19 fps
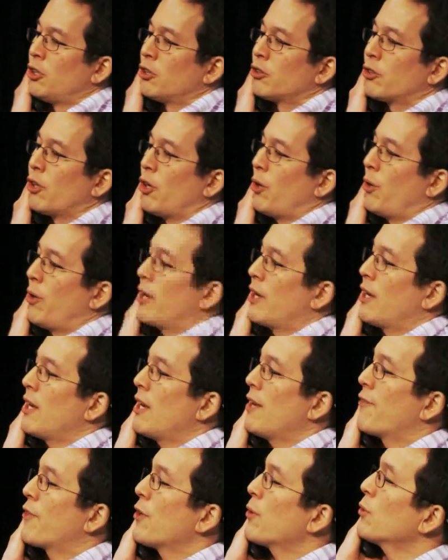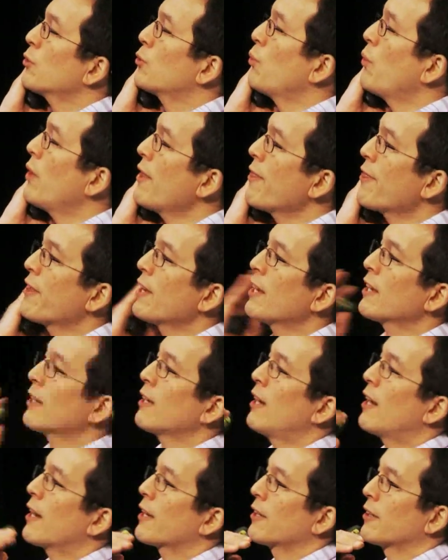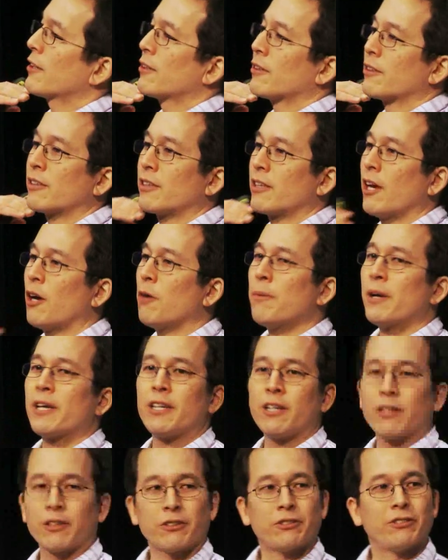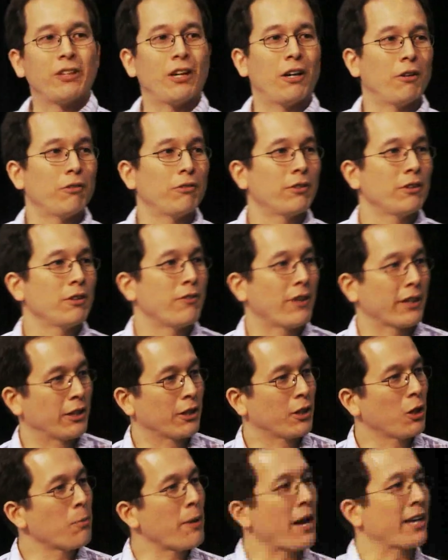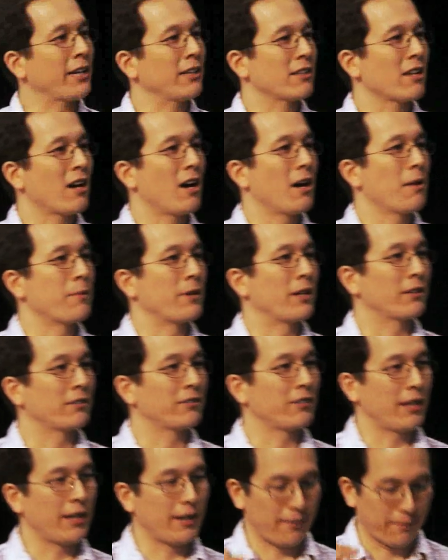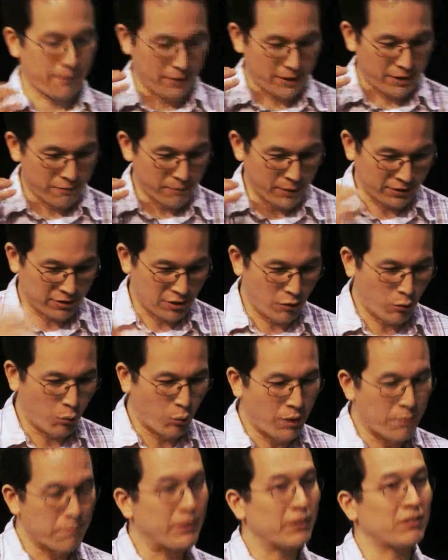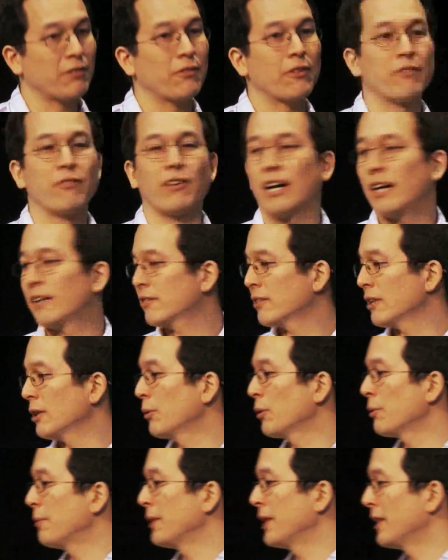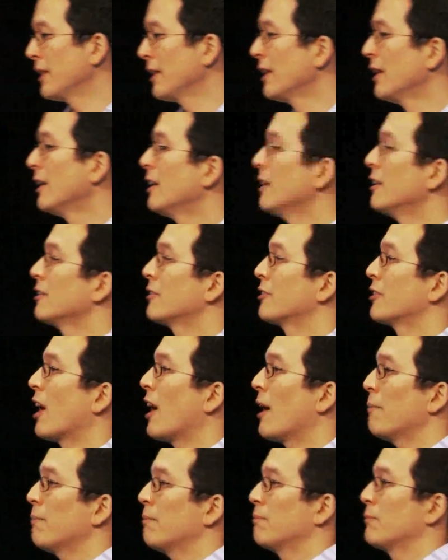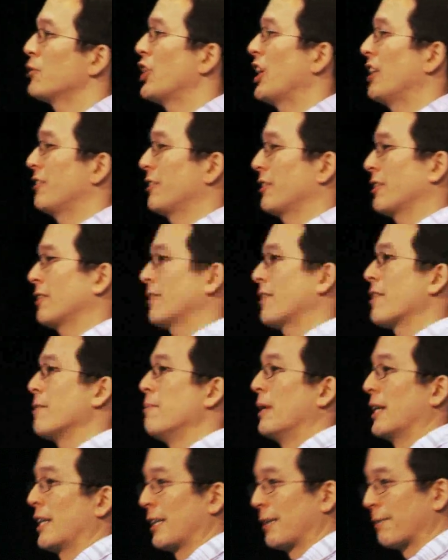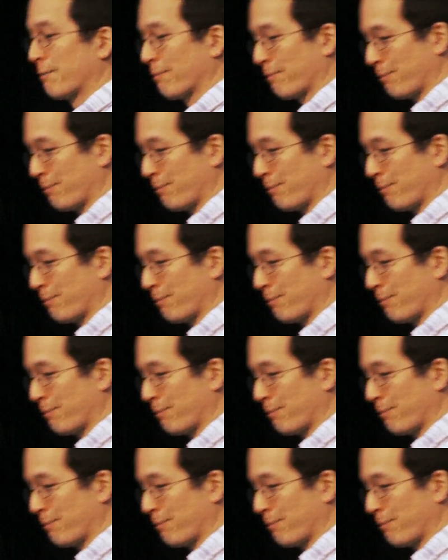So if there was one thing I could tell my younger self, if I could go back in time and I say, give myself one piece of advice, it would be stop chasing the money.